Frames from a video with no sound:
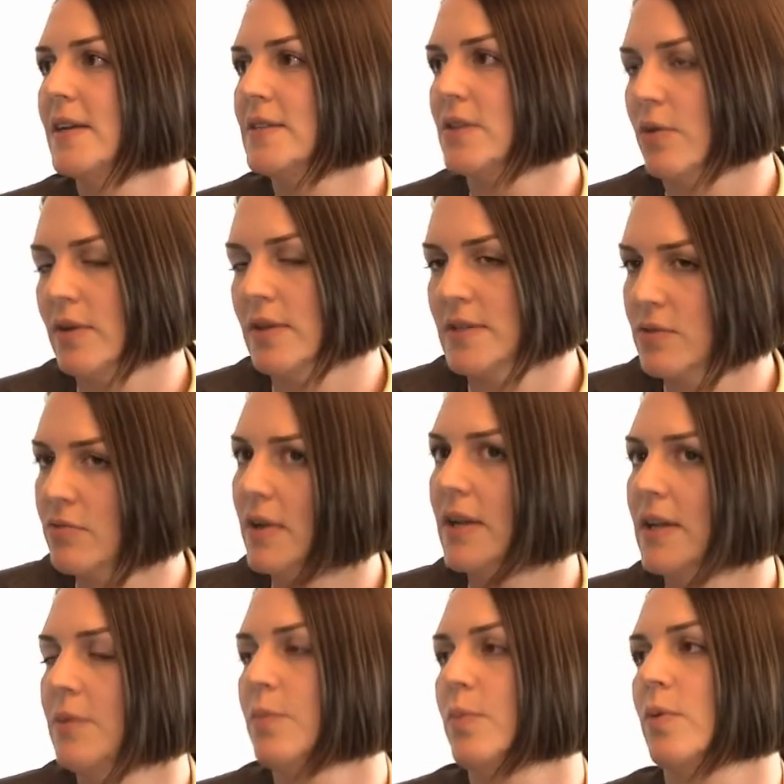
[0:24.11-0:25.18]
So it's
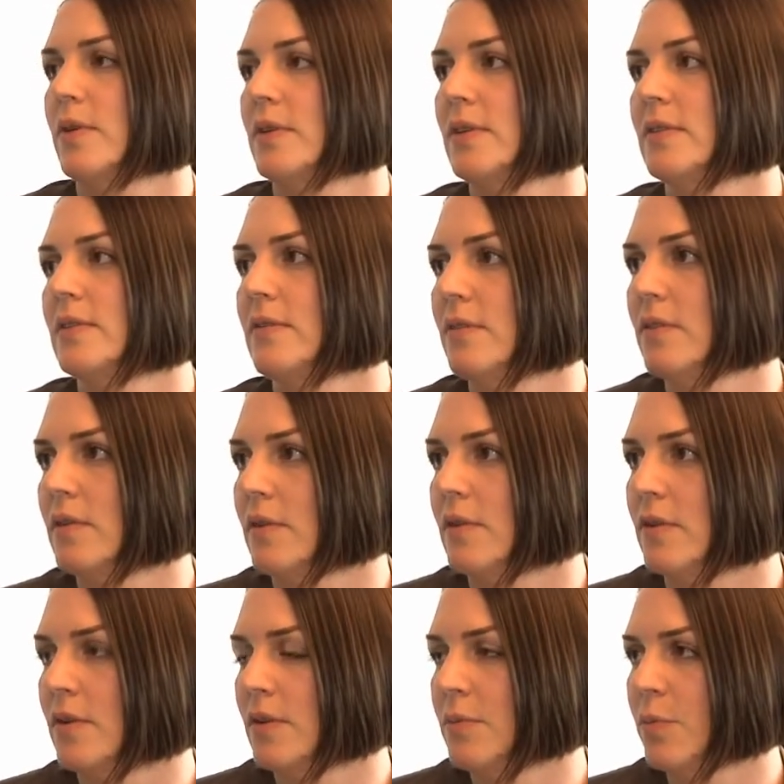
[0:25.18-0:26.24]
really important
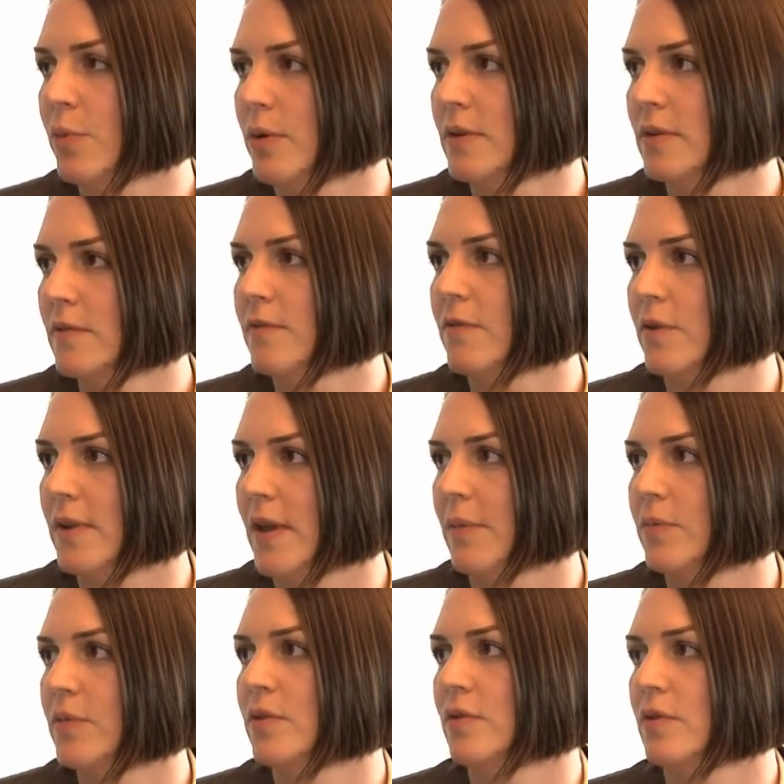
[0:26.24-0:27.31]
uh, important for
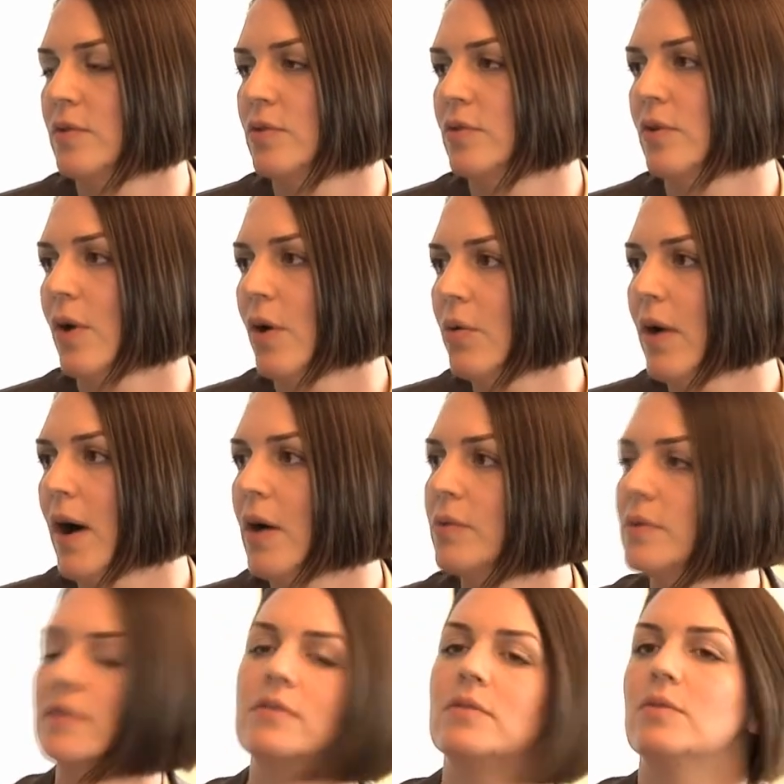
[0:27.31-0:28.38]
them to, to go
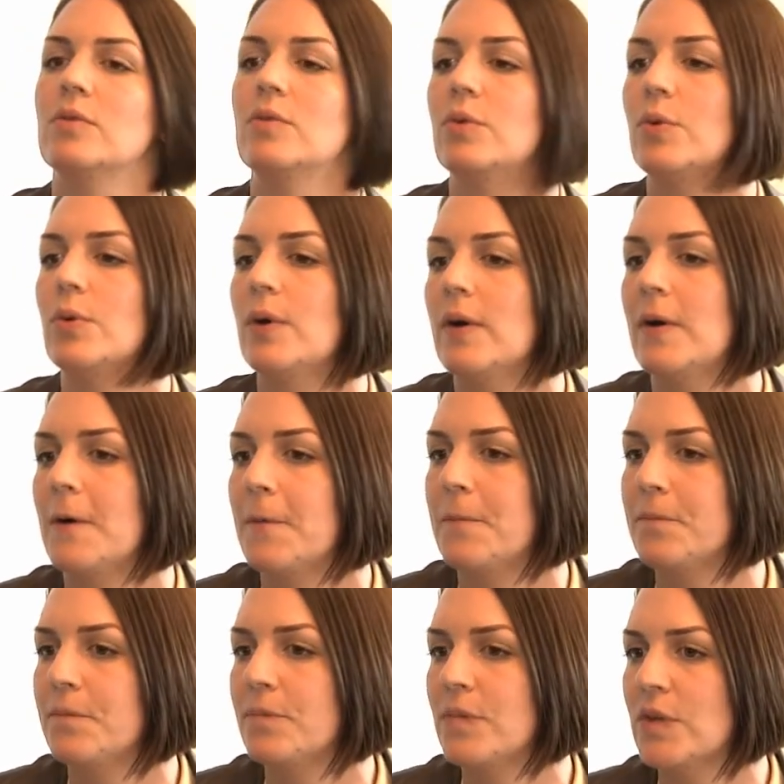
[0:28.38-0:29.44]
out to
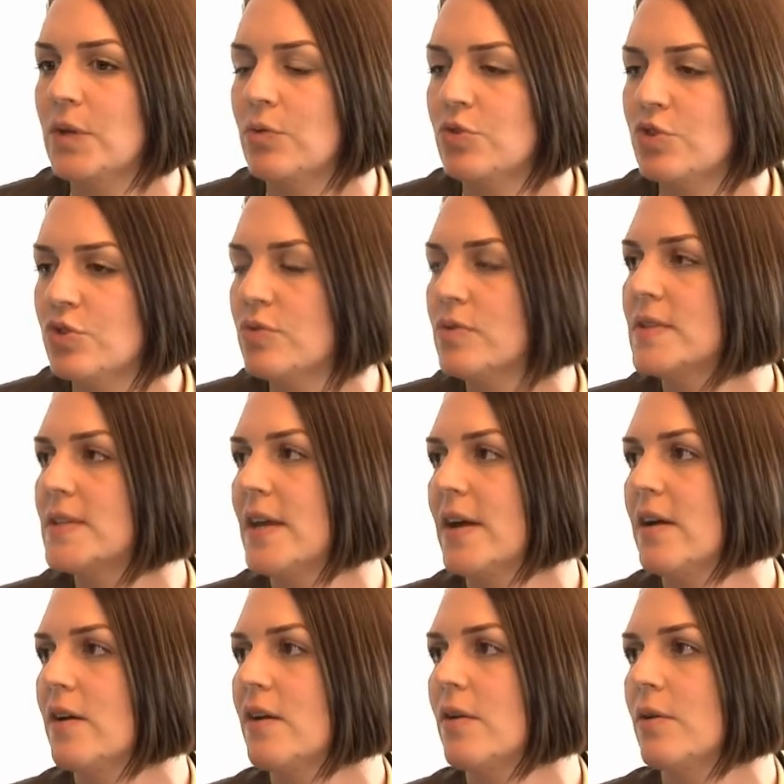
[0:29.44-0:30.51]
um, to choose
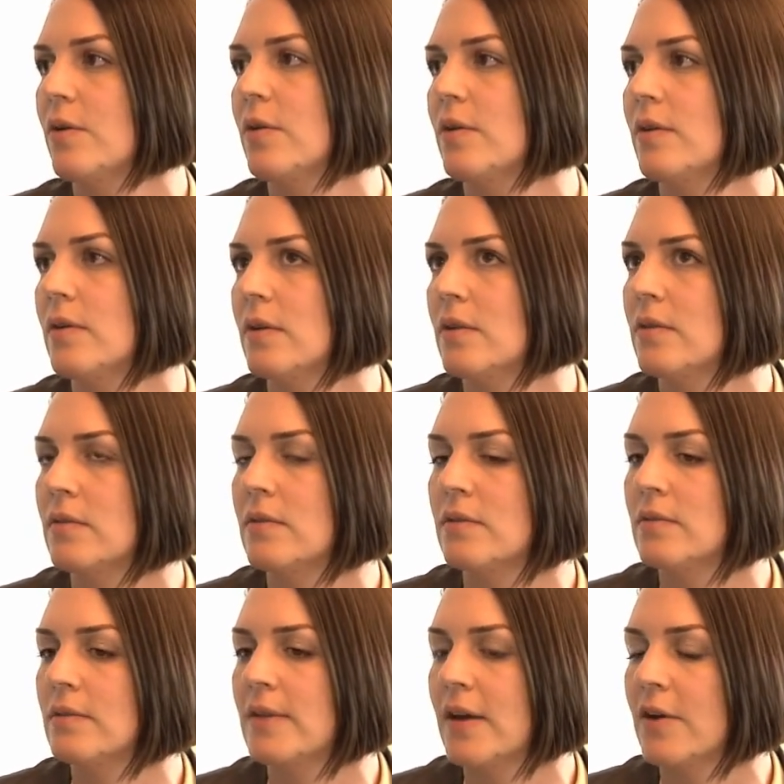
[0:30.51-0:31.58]
their uh,
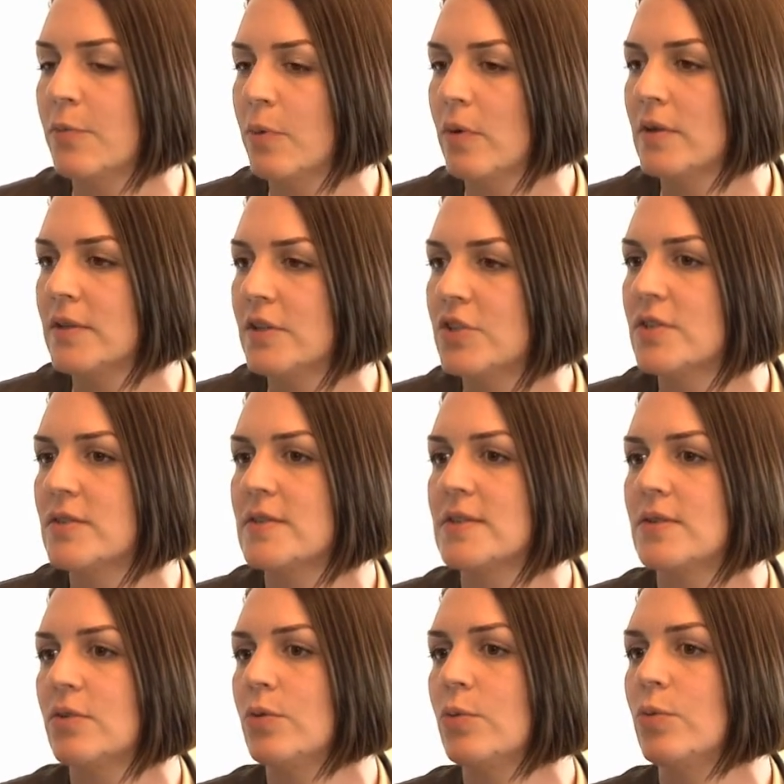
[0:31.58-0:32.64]
uh their politicians
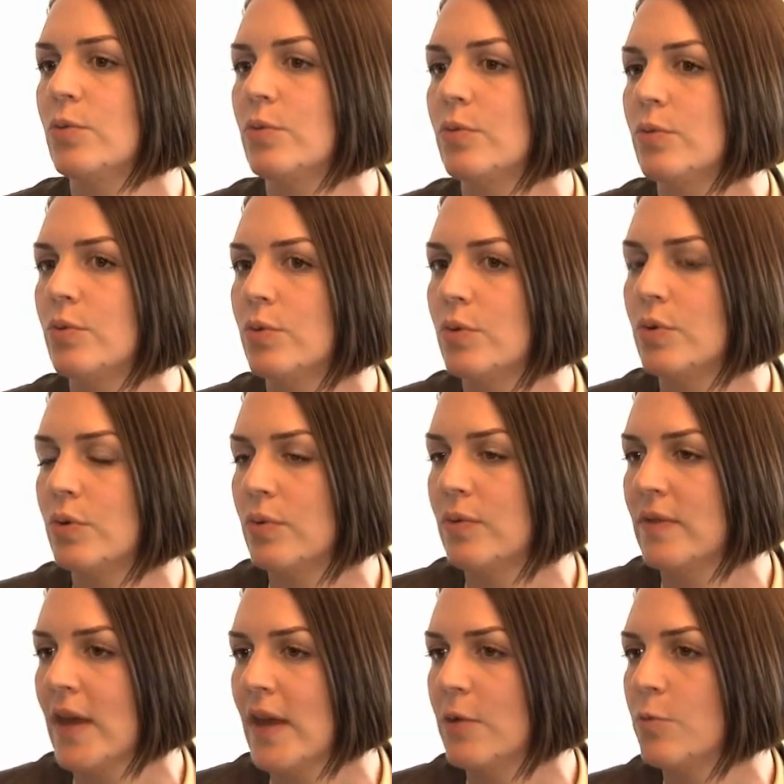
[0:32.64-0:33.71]
who who
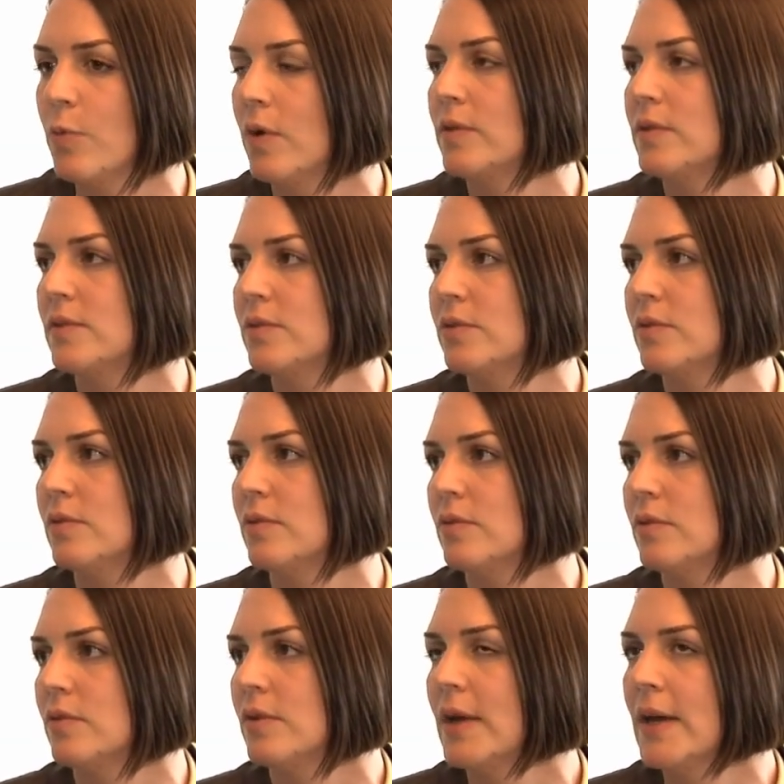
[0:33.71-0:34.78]
they want
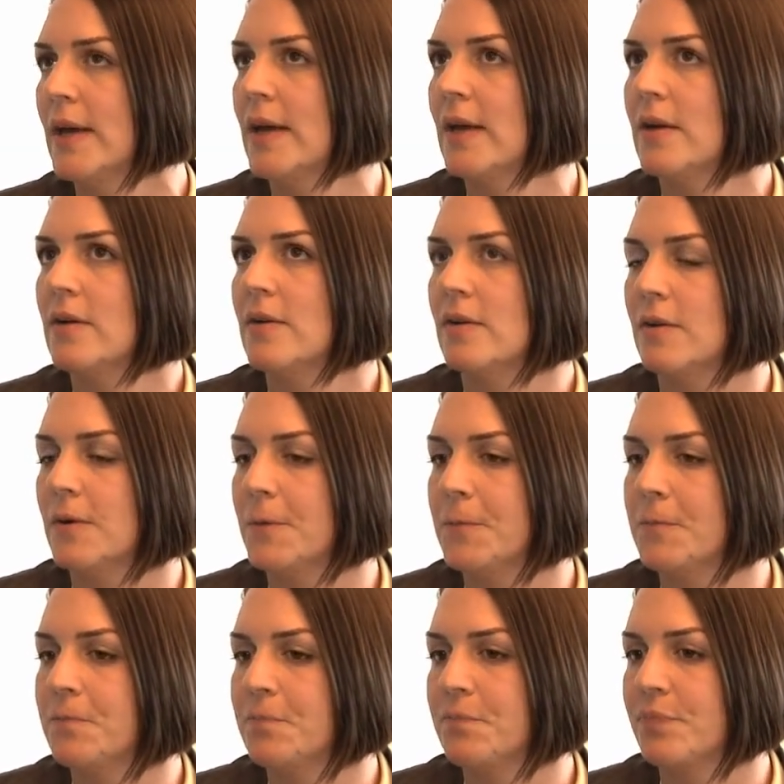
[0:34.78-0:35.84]
to uh,
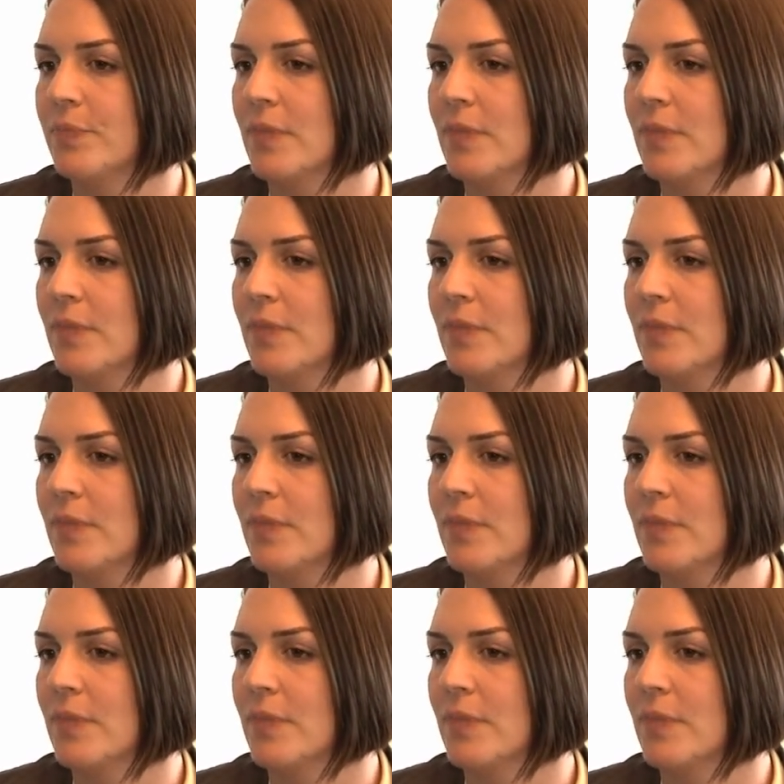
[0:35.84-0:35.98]
um,